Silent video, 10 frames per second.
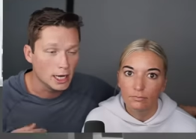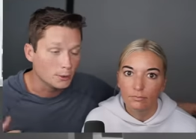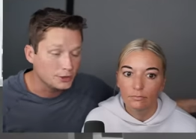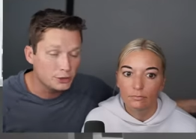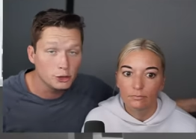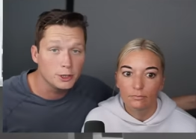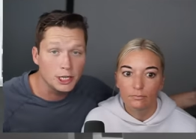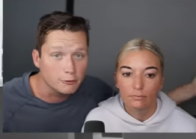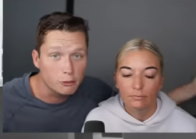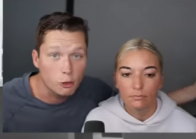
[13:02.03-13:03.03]
Speaker 1: Now with
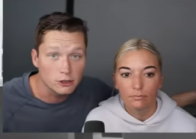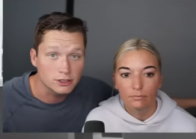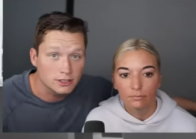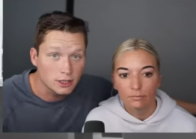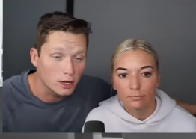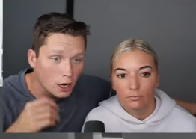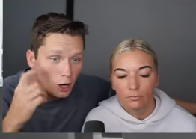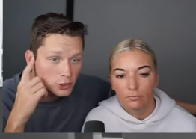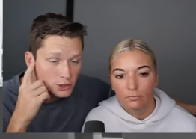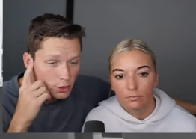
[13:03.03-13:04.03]
zooming, of course,
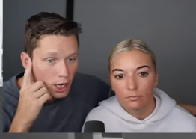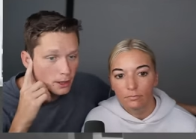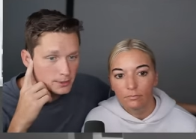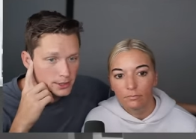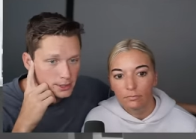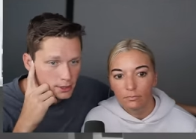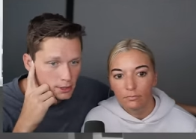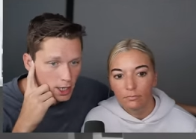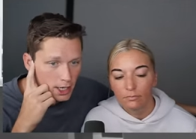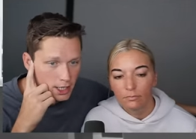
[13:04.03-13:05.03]
also comes
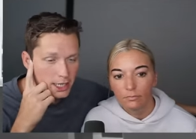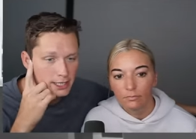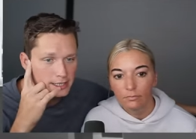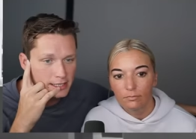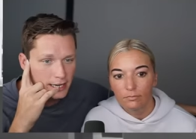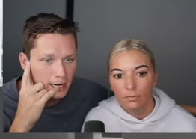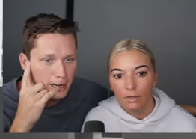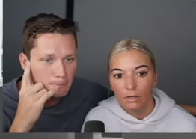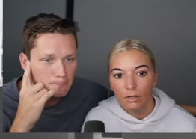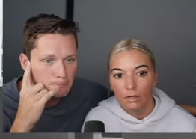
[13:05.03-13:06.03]
naughtiness.
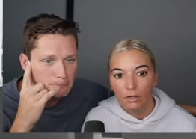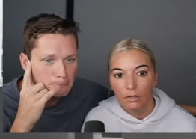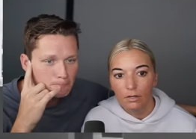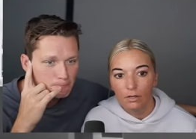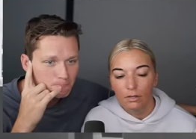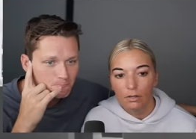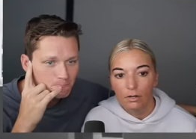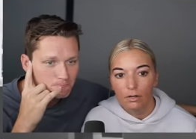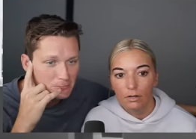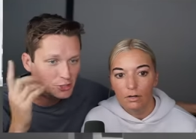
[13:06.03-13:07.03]
Um,
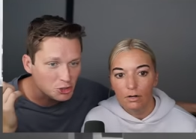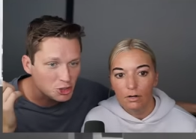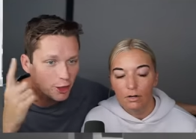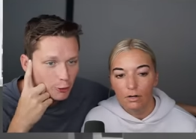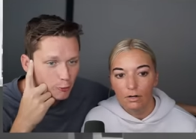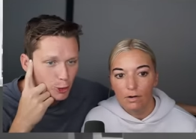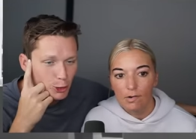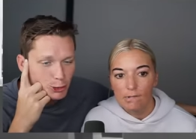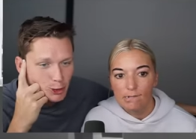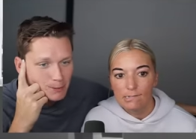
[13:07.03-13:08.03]
this is another
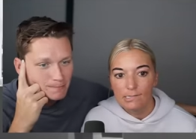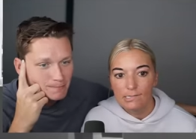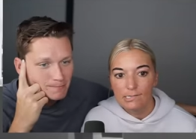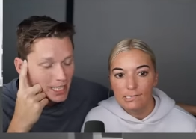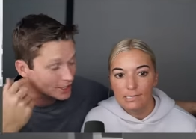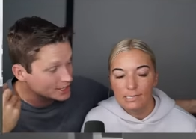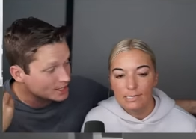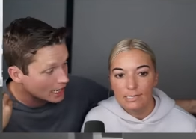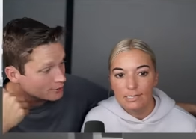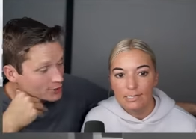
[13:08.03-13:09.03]
first, at least
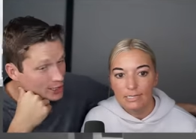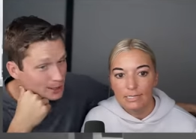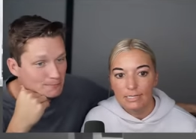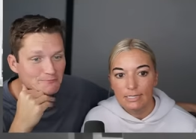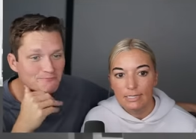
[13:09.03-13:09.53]
that I've seen.